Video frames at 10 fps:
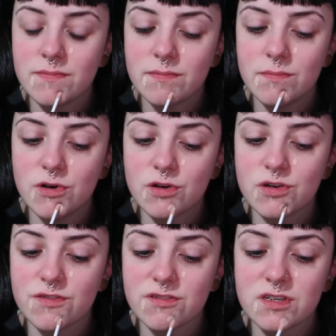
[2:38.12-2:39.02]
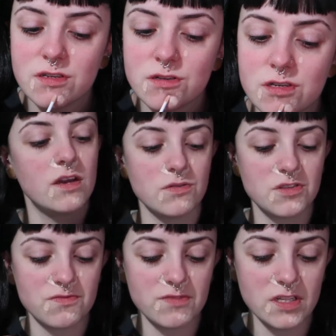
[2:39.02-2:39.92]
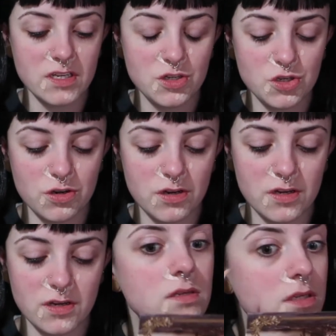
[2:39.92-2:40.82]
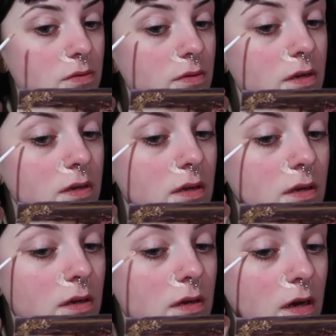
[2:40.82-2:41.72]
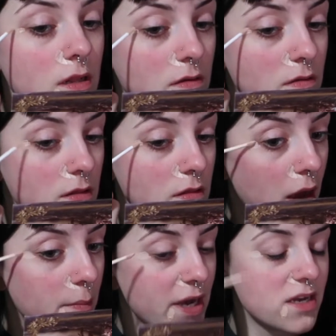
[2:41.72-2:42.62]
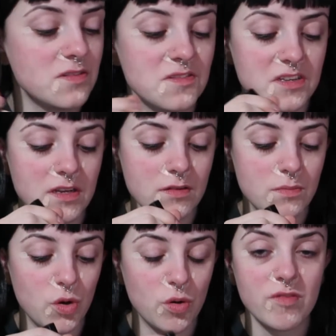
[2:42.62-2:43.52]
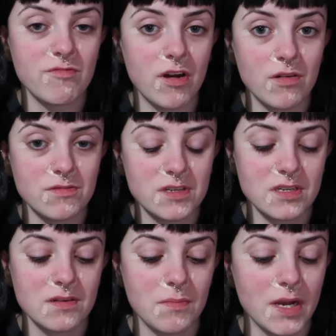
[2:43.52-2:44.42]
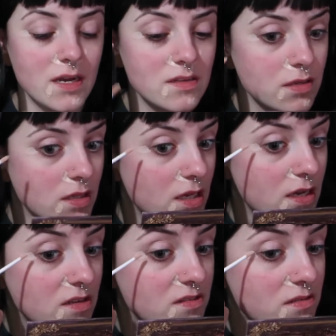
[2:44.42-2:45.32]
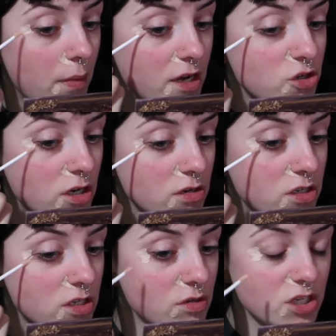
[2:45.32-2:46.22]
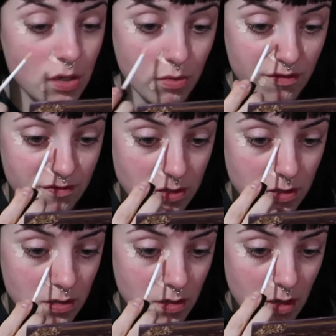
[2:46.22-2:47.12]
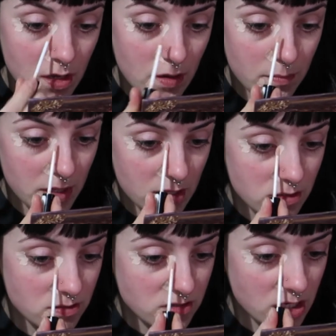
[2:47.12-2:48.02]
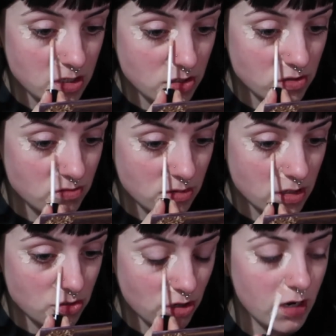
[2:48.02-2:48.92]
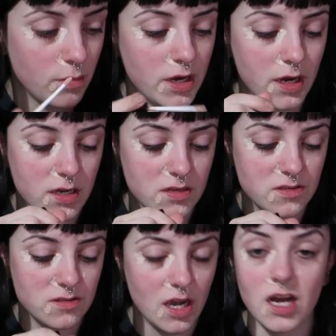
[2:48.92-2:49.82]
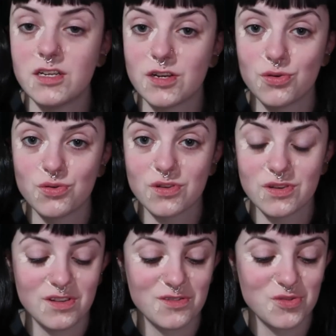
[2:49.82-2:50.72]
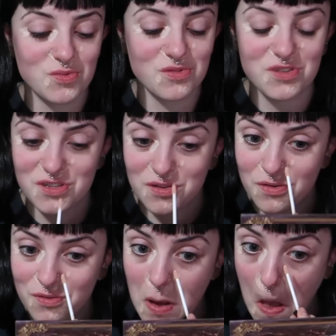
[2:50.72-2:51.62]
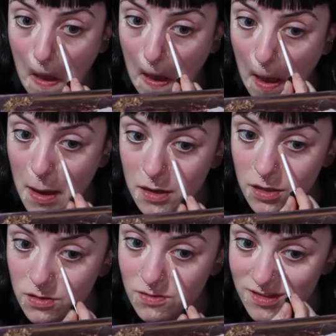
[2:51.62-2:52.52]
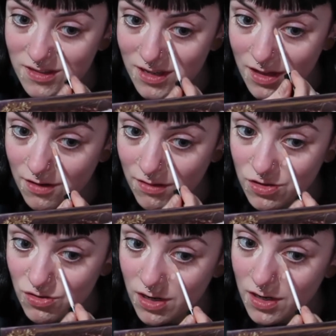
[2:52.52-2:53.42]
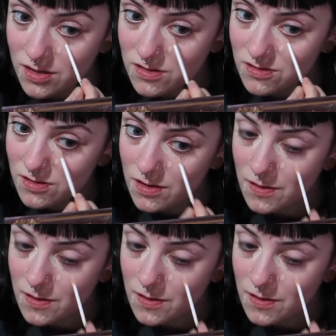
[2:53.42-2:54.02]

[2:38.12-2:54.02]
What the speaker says: more coverage. I also really enjoy doing a little eye bag concealing moment round my eyes like this. I try not to do it too often because it does really dry out my eyes and I know that you're not supposed to use concealer around your eyes,